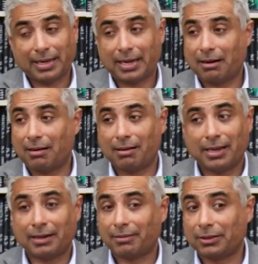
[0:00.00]
And
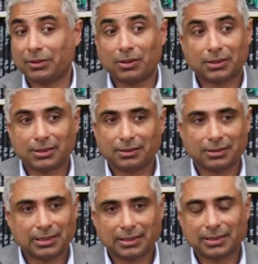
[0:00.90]
I encourage all
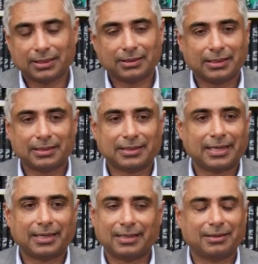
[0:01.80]
students listening to this
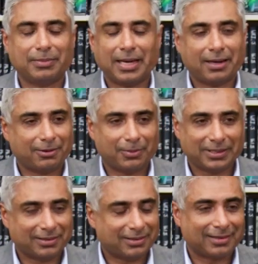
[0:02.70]
that it doesn't matter
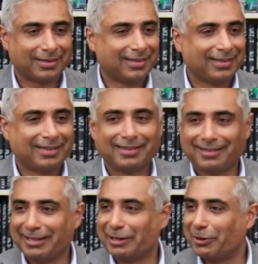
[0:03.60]
whether,
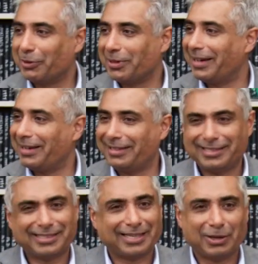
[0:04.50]

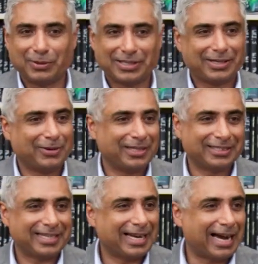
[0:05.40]
just go in and
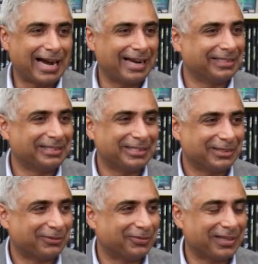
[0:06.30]
say hi. It's
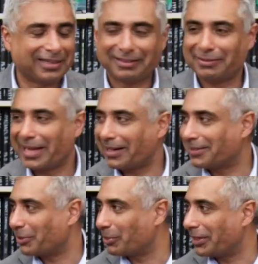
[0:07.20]
just a fun and
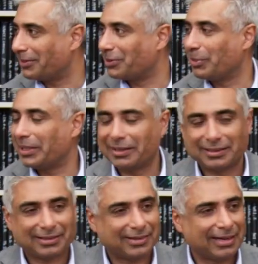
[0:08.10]
relaxing place to be
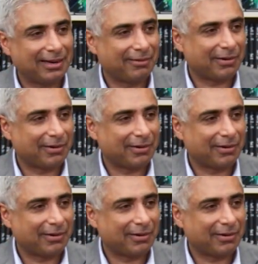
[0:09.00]
in. So I highly